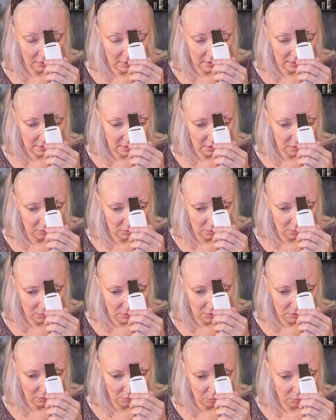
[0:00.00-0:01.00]
it can
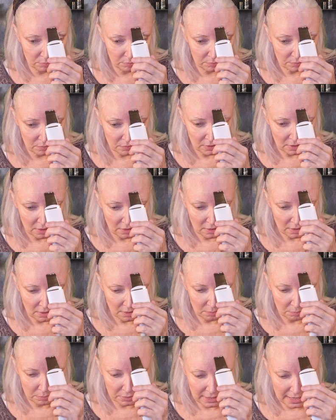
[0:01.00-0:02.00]
remove
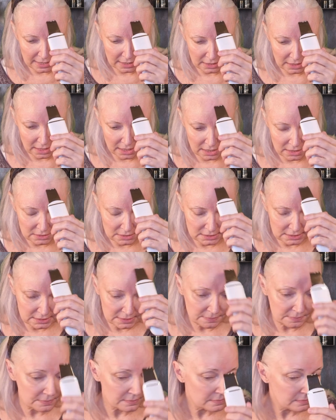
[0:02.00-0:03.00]
blackheads.
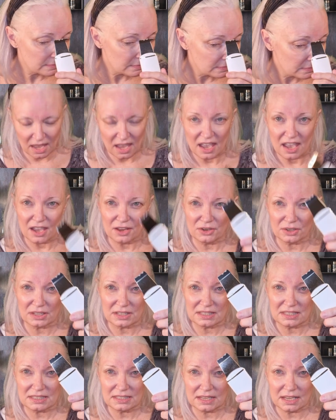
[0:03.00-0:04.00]
And you can
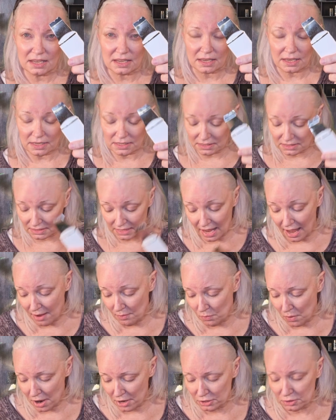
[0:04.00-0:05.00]
see it's, I
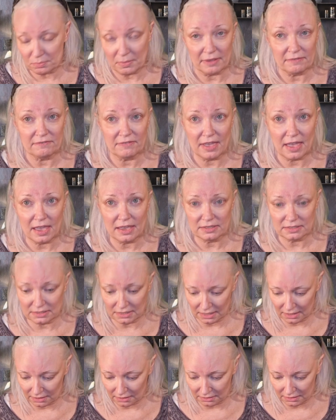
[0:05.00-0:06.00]
washed my face
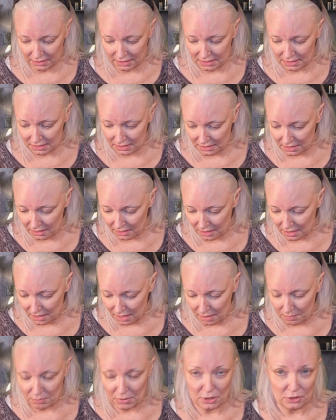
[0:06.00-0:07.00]
and cleansed it,
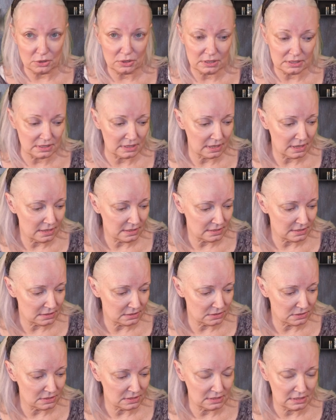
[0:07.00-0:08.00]
but you can kind of
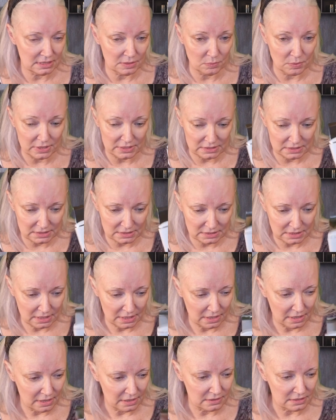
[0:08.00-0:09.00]
still see what's
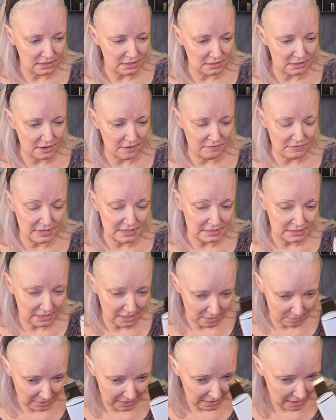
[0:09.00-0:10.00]
the stuff that's
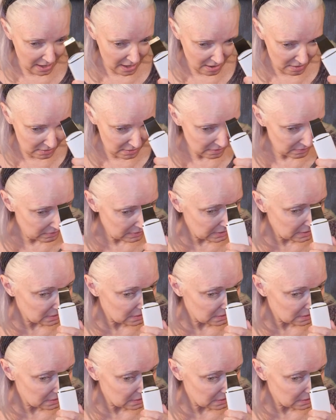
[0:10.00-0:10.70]
coming out of it.